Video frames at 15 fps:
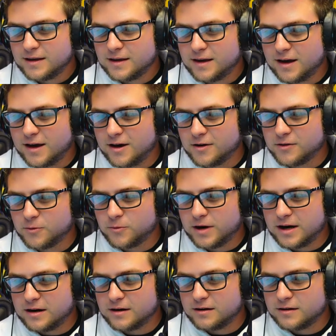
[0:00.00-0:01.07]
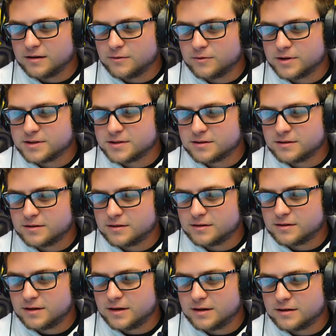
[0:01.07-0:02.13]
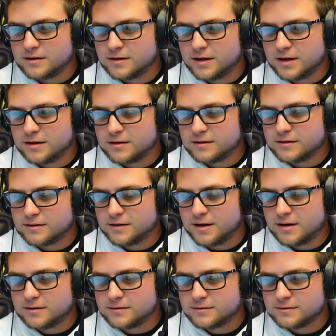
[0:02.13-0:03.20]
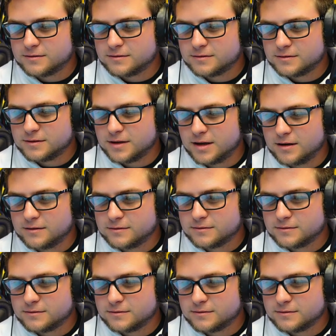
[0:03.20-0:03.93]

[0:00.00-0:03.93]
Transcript: Oh, the wire. Was it there? Yeah, yeah. No, no.